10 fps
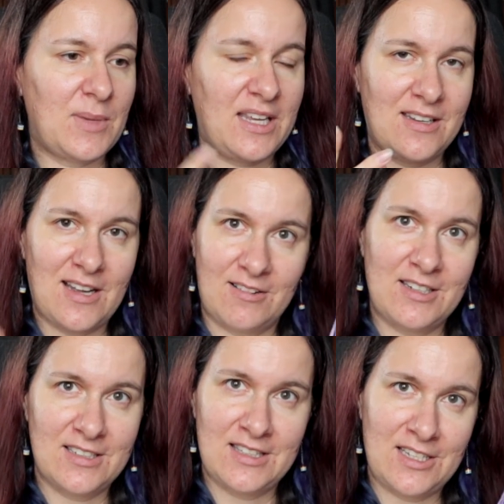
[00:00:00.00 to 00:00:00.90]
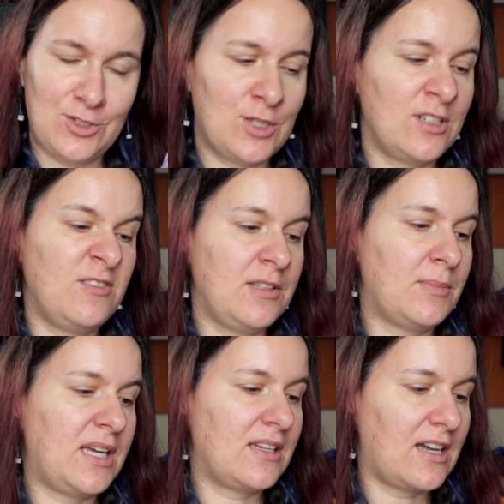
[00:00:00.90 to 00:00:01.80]
my current tension, with
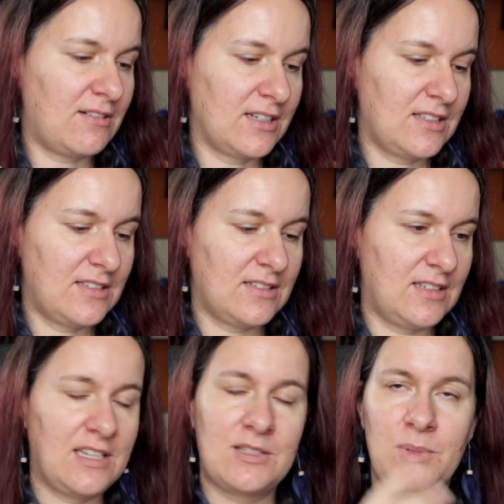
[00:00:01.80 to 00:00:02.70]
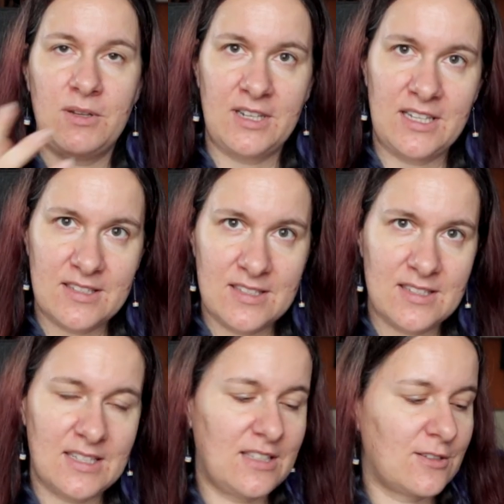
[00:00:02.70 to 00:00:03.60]
my current
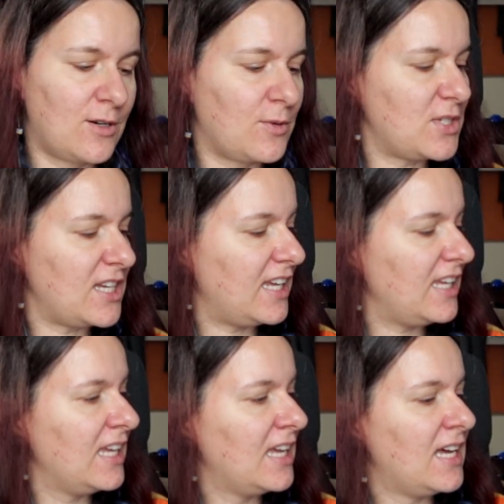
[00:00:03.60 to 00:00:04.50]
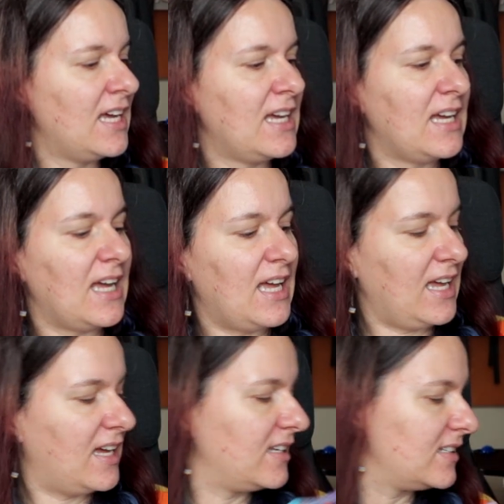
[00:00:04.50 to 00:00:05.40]
experience in crochet,
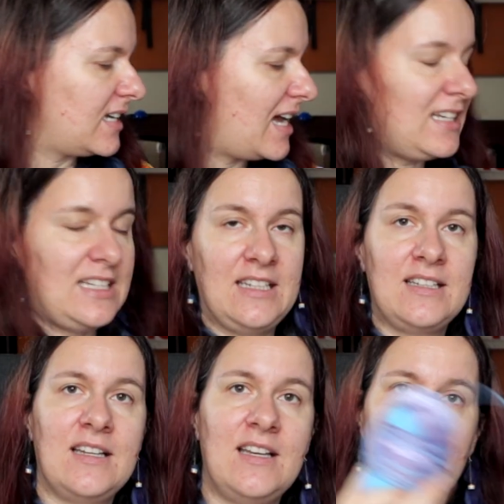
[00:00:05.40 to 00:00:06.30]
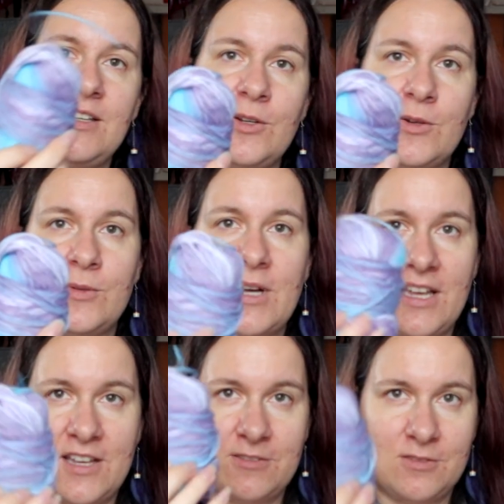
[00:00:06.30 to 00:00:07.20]
and adding, I
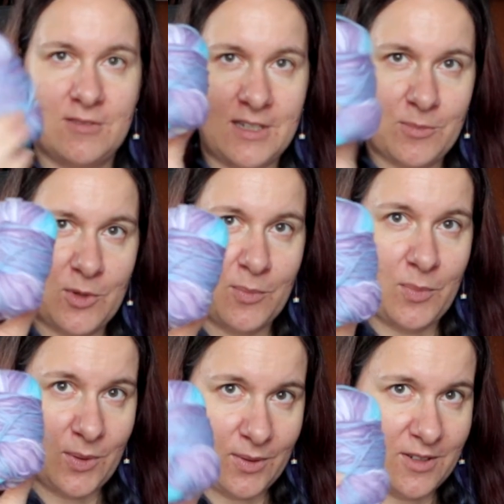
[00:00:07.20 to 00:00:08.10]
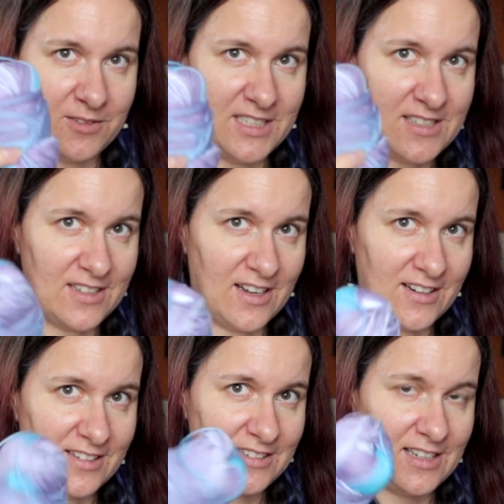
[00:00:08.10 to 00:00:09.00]
have one more ball of this
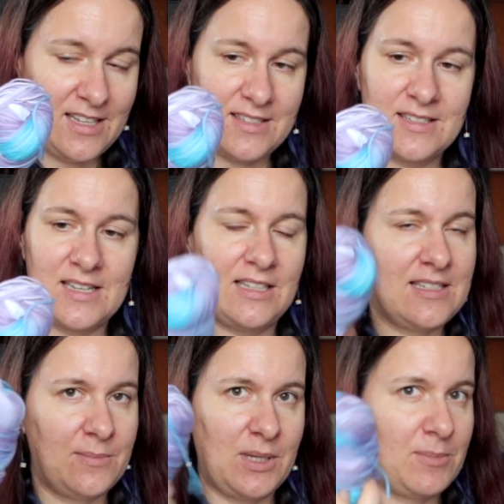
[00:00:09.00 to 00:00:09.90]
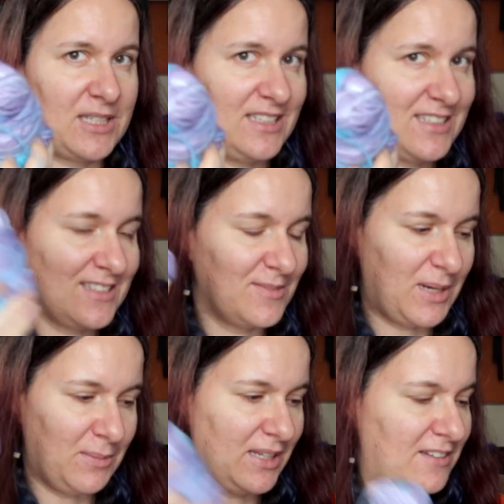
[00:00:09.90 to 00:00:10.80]
yarn. It's Alizabella Batik,
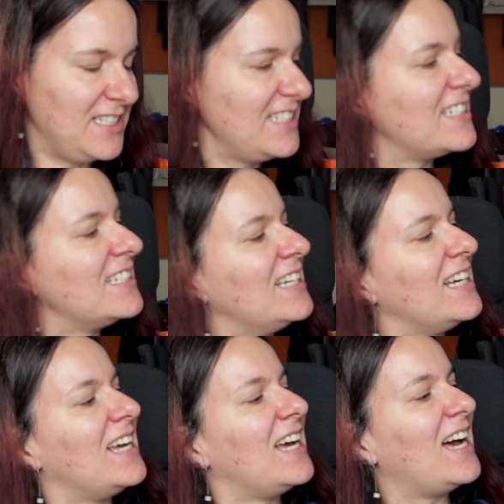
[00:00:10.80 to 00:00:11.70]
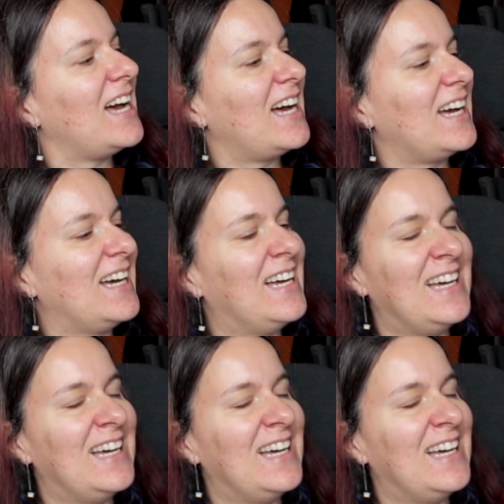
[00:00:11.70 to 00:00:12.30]
my beloved. I